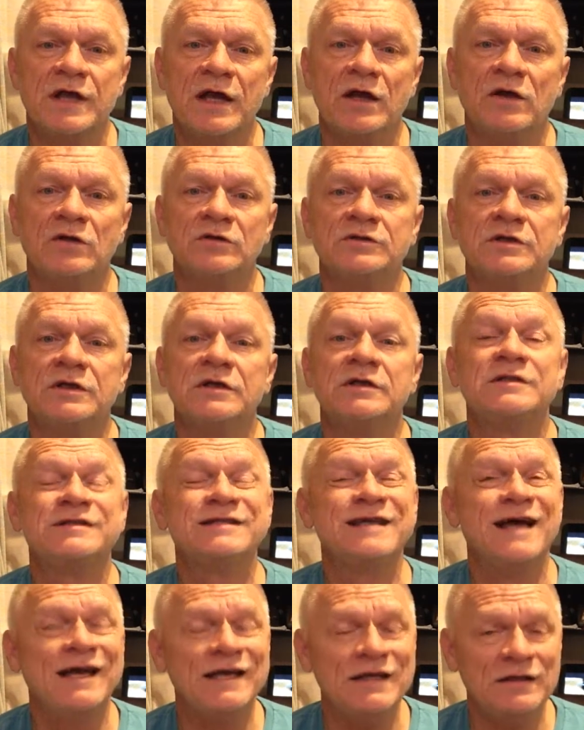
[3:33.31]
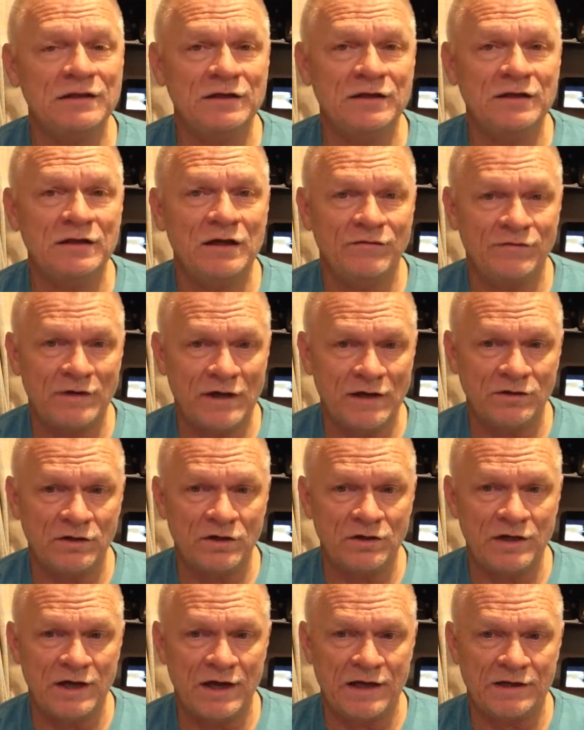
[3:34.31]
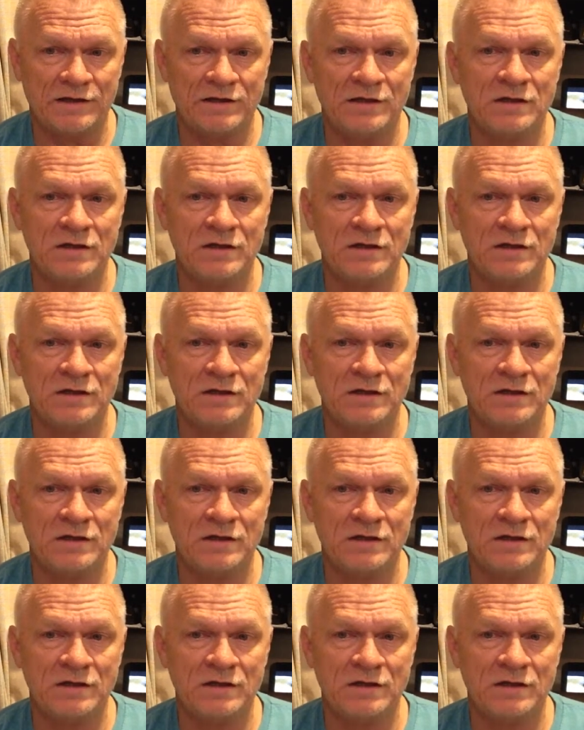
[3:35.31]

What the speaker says: held tightly around our neck.